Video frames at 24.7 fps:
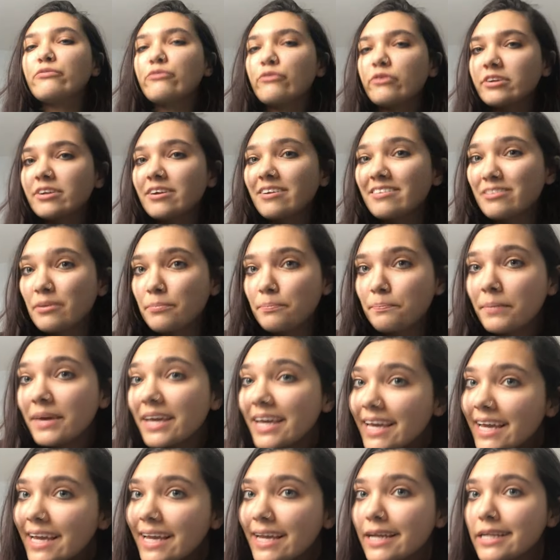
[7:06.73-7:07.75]
run out the
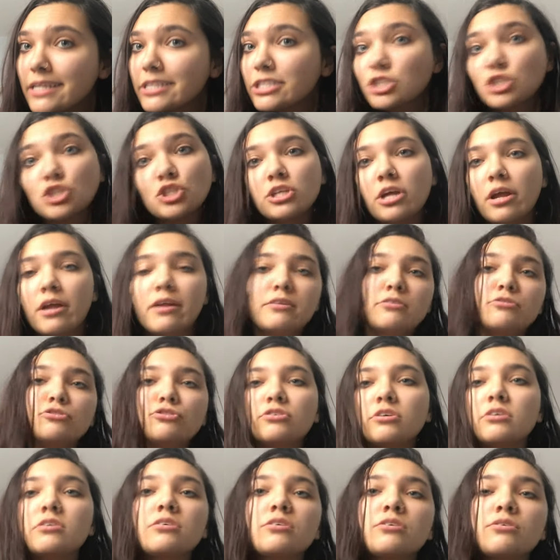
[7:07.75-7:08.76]
beach and
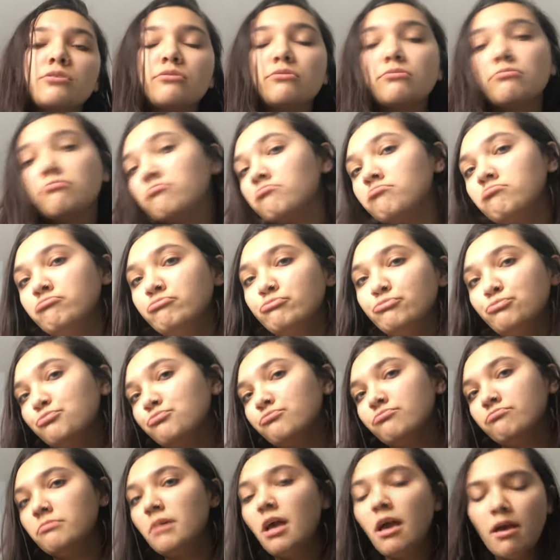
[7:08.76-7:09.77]
just
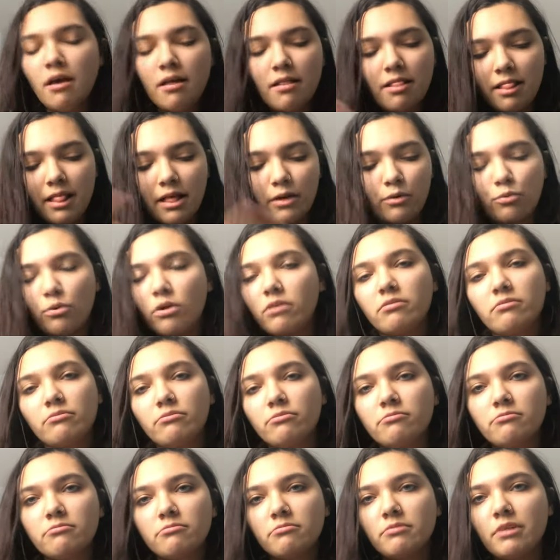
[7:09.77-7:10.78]
like walk,
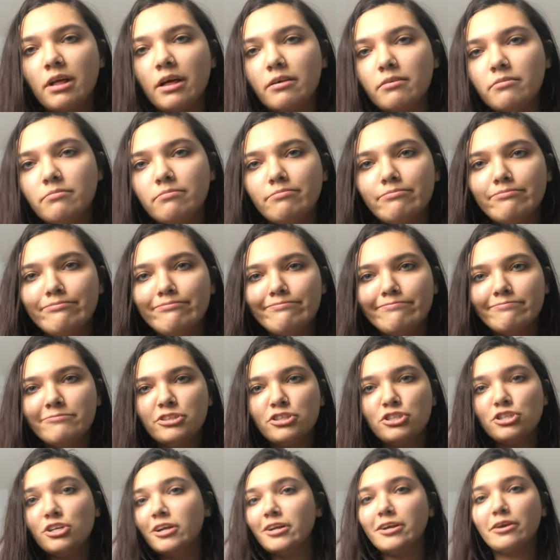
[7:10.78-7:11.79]
like
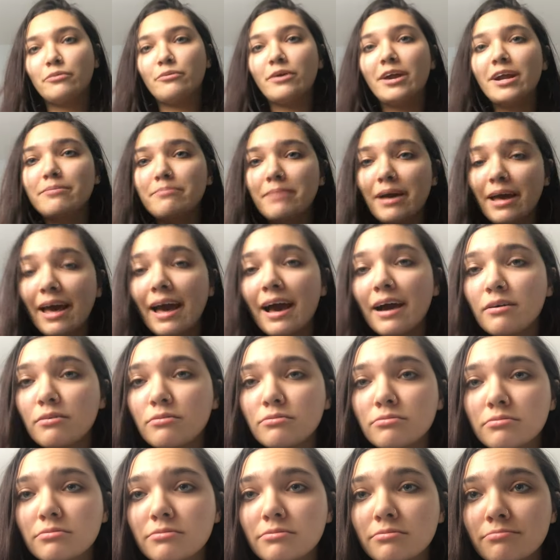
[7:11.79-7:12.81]
chilling around my
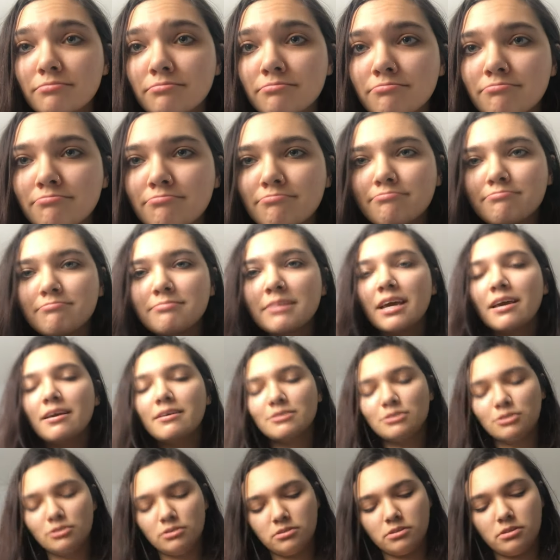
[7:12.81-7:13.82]
house,
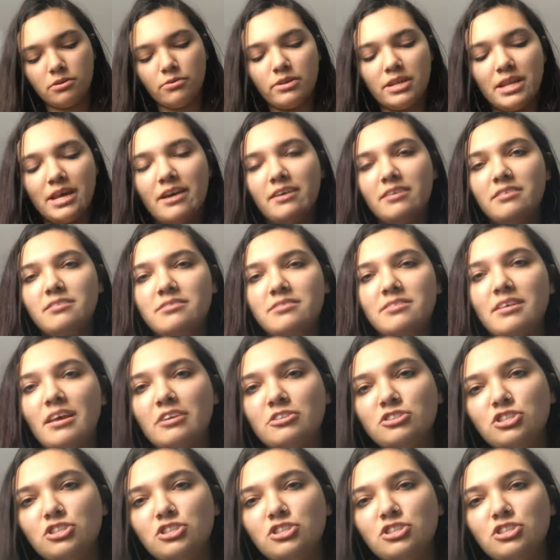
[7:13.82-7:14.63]
so it's a nice like